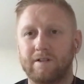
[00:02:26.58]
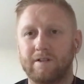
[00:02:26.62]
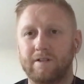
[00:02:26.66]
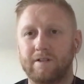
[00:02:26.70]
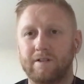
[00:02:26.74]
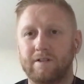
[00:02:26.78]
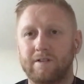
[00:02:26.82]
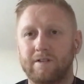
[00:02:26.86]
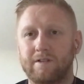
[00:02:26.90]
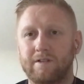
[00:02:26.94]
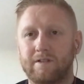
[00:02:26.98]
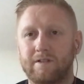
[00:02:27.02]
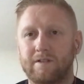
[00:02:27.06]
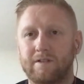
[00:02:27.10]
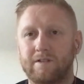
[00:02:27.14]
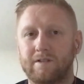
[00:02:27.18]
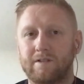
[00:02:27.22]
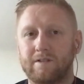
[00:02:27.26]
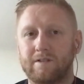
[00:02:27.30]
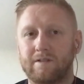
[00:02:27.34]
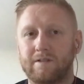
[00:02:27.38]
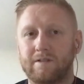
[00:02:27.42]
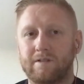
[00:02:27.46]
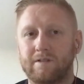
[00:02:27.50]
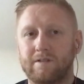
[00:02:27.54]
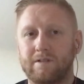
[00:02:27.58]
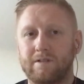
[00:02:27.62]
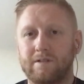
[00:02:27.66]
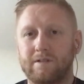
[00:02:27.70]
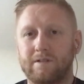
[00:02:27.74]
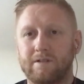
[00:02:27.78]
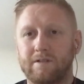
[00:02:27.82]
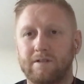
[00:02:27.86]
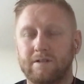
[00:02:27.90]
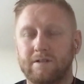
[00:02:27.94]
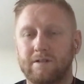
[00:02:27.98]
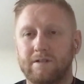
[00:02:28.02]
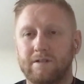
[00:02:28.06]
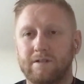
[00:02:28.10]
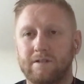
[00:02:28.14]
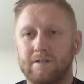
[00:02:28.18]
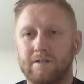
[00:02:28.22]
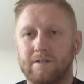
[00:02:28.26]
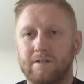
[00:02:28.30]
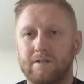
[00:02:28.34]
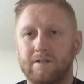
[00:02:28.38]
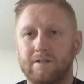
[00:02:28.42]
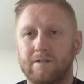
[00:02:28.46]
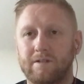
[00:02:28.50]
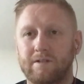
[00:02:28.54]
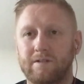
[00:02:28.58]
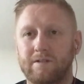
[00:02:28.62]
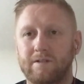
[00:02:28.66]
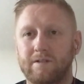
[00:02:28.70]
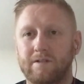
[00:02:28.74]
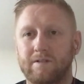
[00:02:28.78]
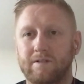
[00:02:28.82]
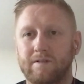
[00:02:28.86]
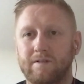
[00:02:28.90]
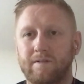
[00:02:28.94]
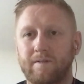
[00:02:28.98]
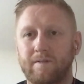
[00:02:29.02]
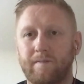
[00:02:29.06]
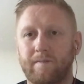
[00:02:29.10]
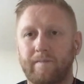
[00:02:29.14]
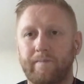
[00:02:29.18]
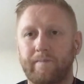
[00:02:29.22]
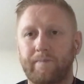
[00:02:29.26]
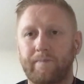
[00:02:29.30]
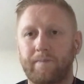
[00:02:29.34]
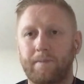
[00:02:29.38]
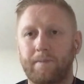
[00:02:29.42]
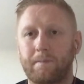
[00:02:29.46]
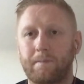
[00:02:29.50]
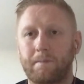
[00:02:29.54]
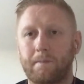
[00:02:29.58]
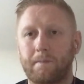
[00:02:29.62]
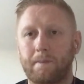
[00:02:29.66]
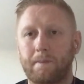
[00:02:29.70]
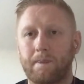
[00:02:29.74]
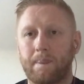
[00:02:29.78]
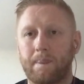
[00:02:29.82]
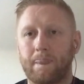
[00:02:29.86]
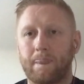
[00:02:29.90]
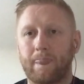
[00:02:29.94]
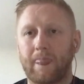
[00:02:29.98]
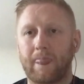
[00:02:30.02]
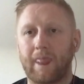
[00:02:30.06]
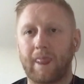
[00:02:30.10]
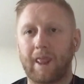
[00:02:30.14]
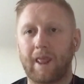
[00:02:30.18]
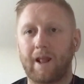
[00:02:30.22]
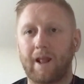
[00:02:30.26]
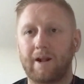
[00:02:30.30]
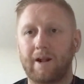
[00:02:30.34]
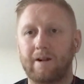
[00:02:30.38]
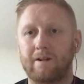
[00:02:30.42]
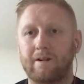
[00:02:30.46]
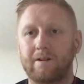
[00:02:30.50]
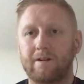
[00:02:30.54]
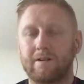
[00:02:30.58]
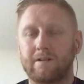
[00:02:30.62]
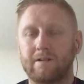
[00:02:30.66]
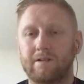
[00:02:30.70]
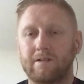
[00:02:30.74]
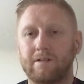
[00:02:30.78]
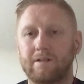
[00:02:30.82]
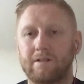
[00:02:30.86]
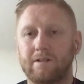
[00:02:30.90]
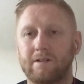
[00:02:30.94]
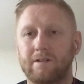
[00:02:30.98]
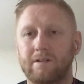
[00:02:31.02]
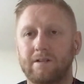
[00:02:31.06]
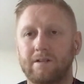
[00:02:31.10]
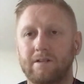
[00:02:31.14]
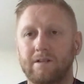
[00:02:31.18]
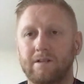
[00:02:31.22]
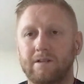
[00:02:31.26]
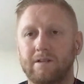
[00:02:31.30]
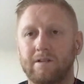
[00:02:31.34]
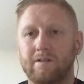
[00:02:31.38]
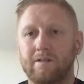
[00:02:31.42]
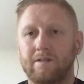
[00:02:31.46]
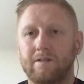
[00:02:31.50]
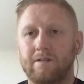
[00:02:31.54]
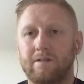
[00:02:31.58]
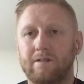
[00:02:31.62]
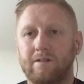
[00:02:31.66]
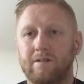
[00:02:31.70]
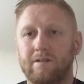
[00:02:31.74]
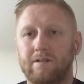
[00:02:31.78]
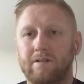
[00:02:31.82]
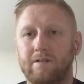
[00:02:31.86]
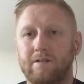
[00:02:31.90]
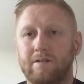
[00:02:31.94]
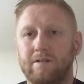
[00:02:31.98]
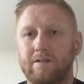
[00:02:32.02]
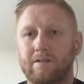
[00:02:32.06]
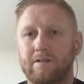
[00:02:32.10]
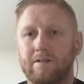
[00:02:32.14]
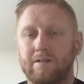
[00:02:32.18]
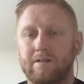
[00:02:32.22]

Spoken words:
(not speaking)